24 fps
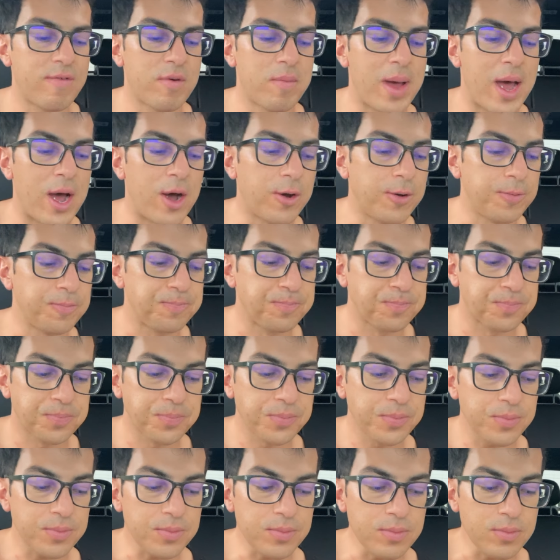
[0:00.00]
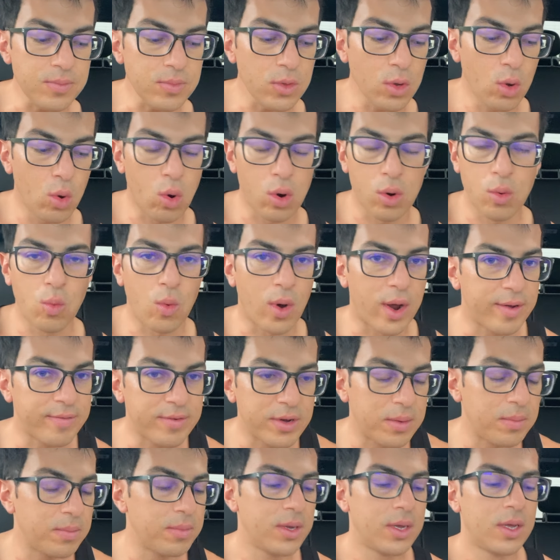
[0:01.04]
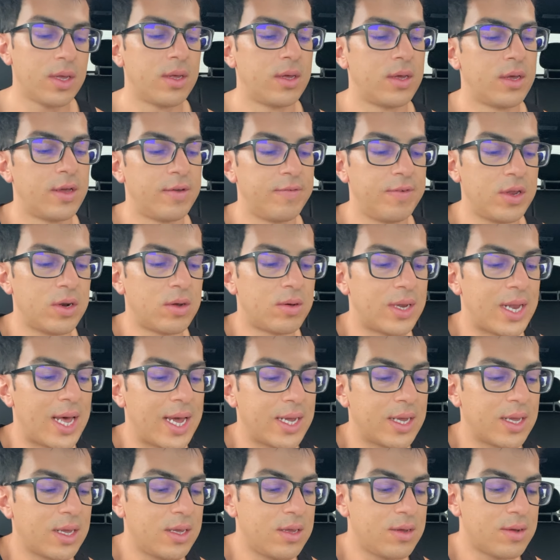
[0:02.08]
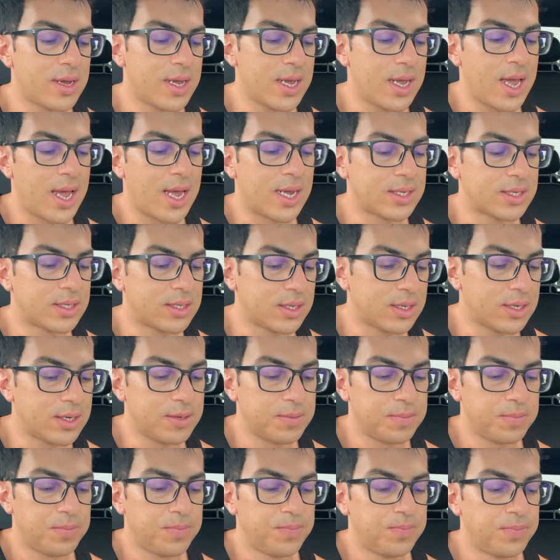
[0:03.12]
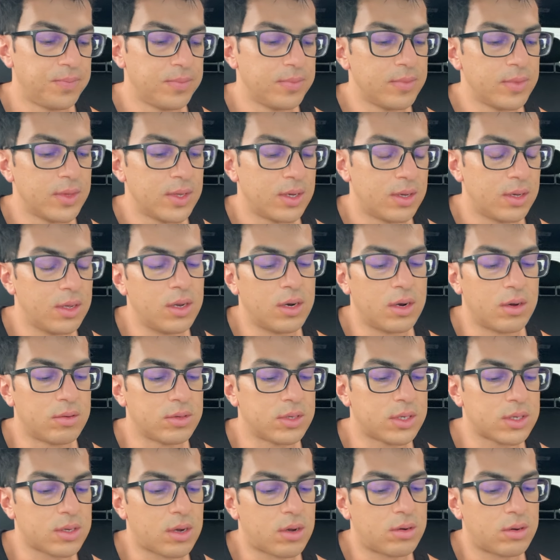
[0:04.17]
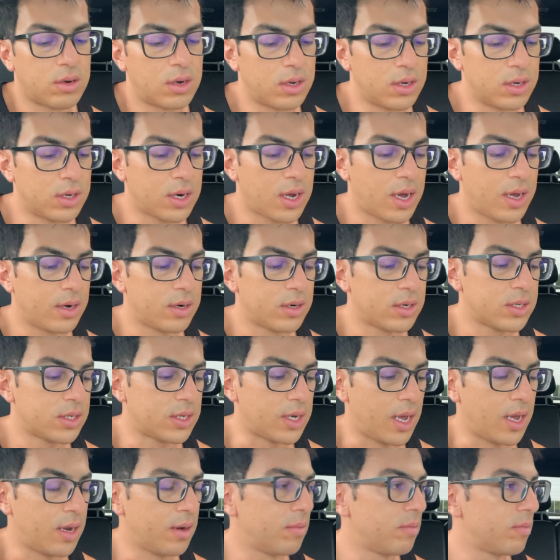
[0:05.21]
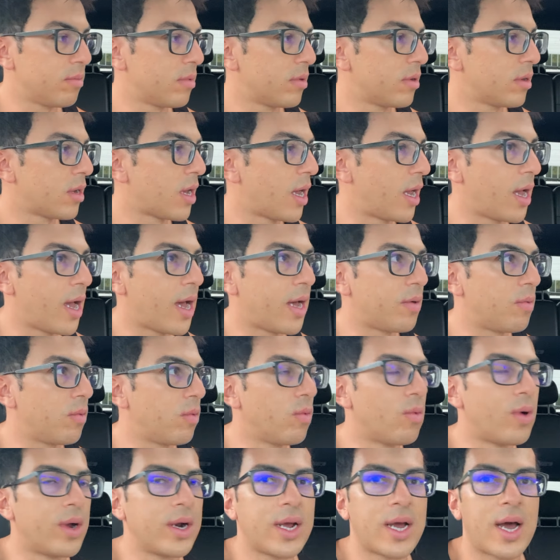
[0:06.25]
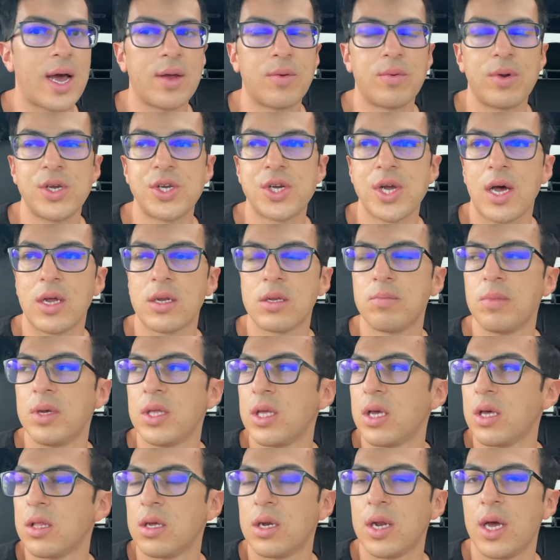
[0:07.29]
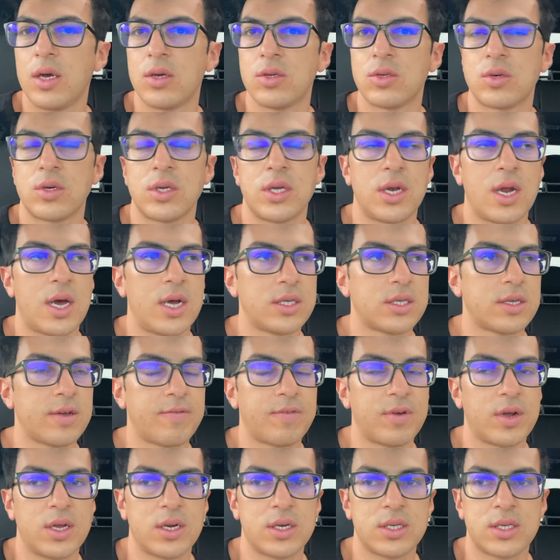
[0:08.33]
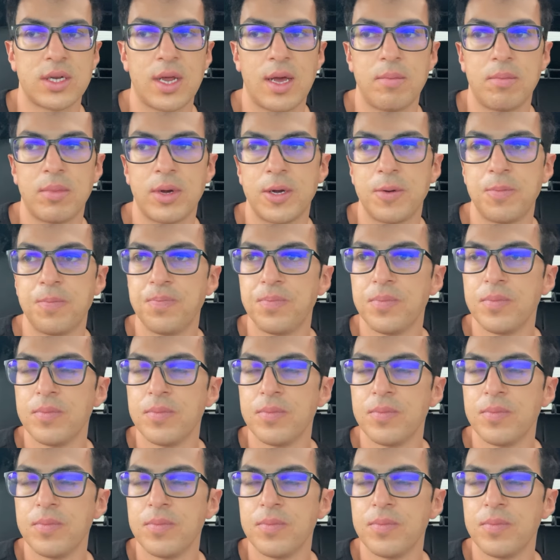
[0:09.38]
of them out or one of them if you don't like it you can cancel it you know it's all good i understand I had one guy reach out to me the other day. It was really nice. I forget his name, but